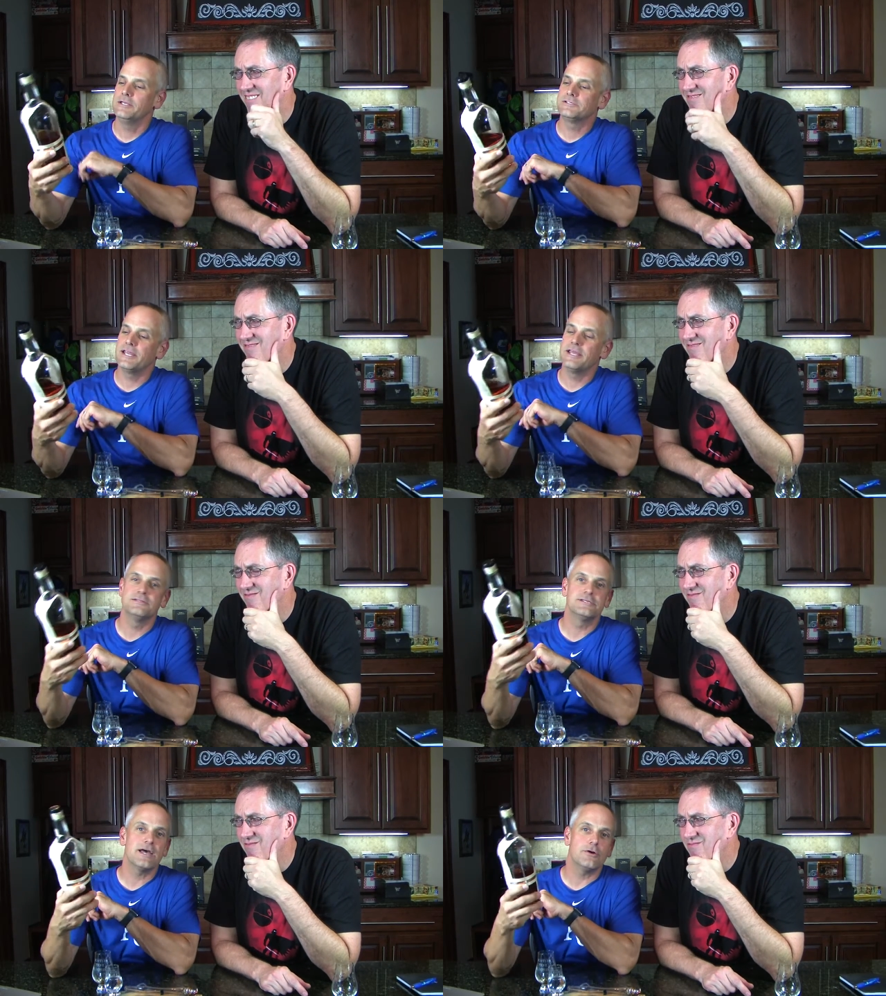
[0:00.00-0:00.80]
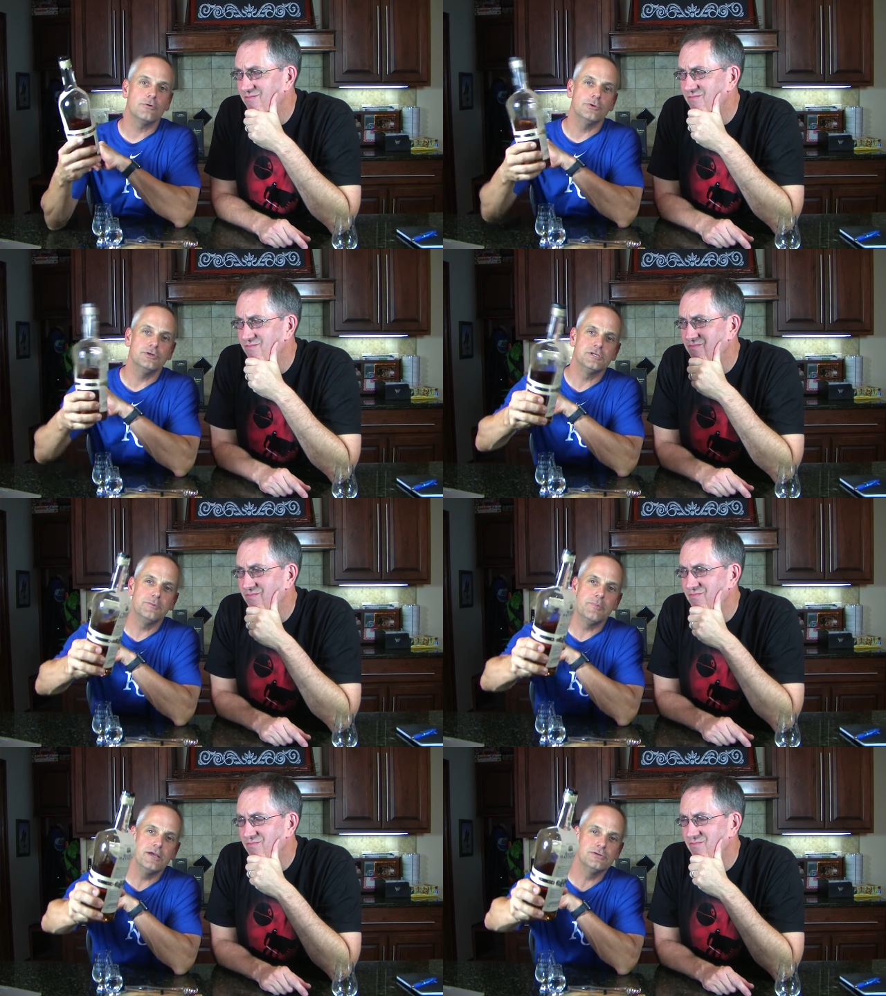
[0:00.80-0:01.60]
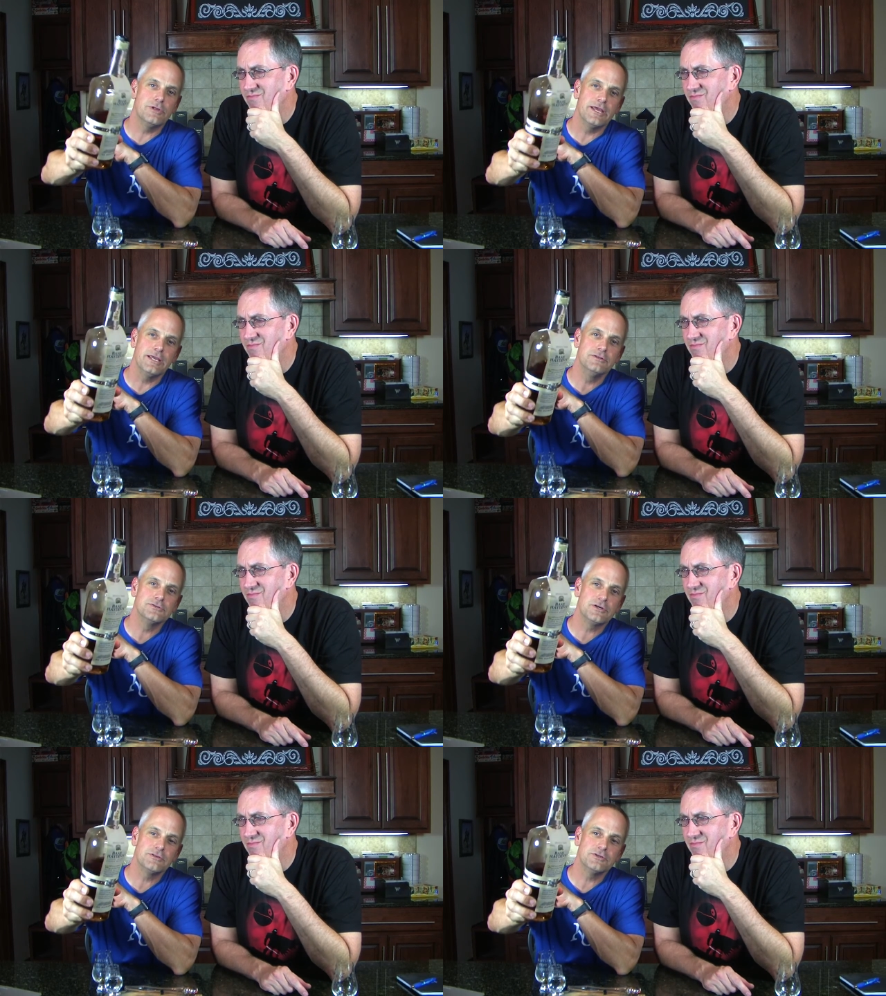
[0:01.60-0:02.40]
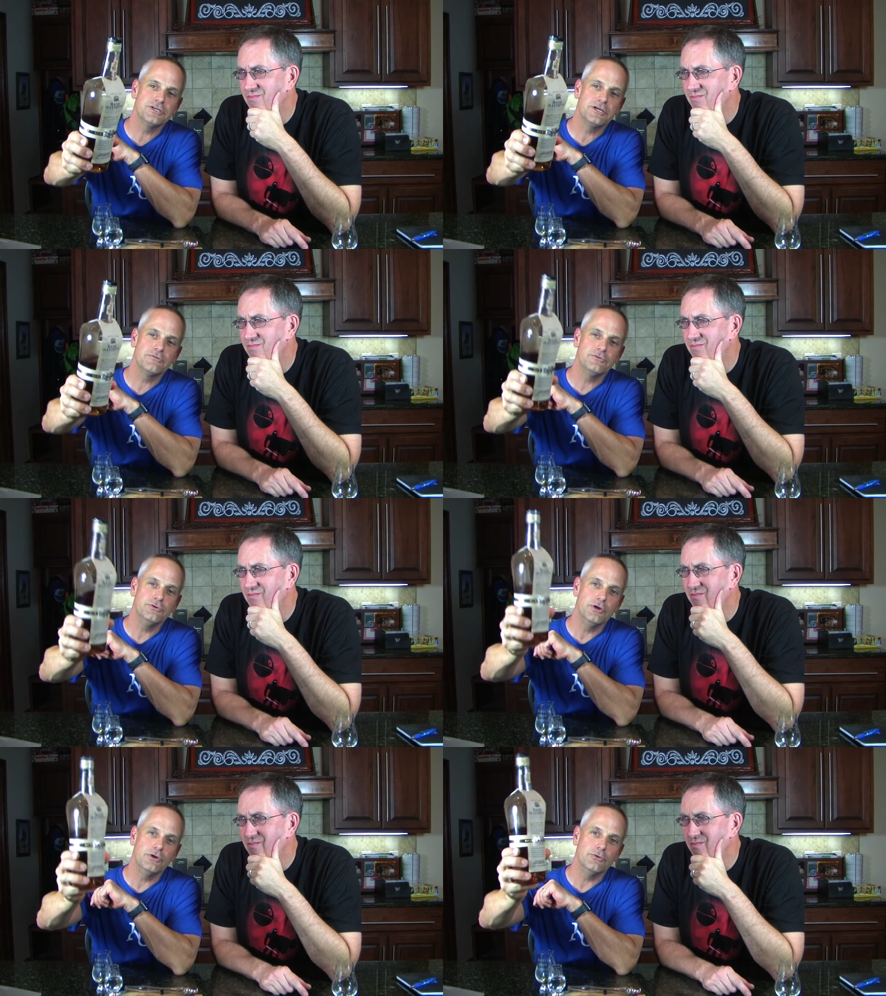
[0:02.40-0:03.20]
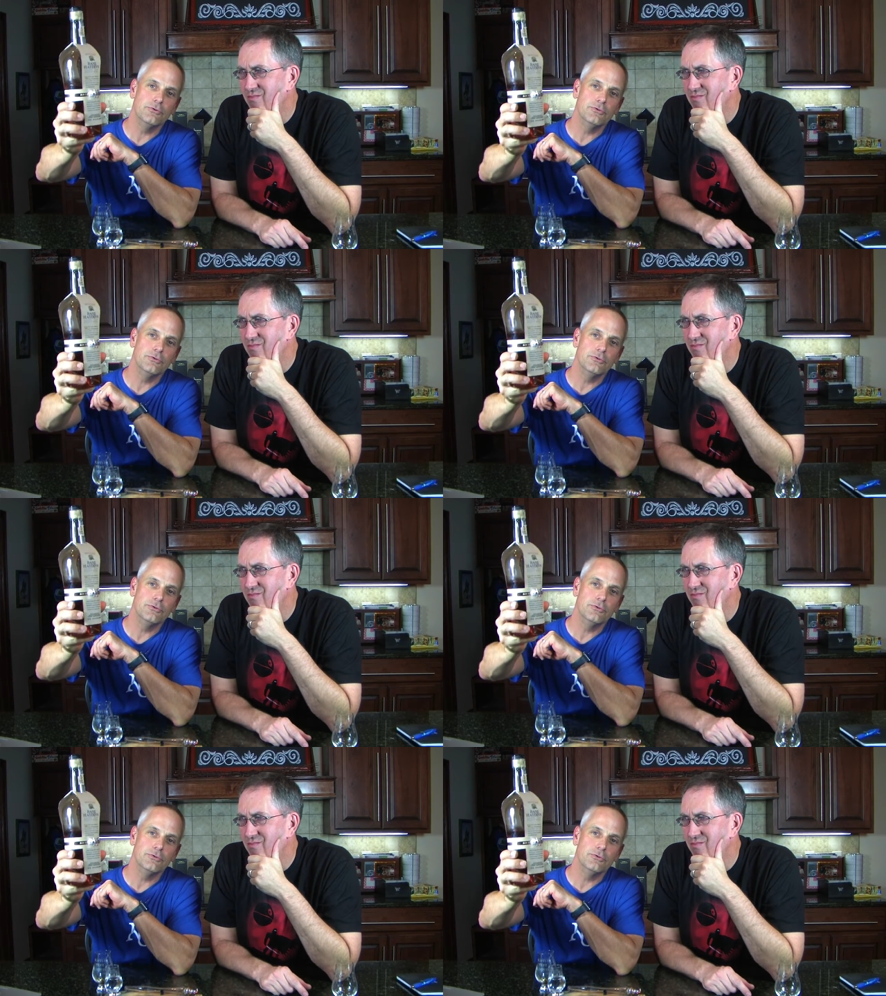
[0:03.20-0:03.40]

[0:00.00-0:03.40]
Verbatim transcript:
Speaker 1: stands out. When you see Basil Hayden's on the shelf, you go,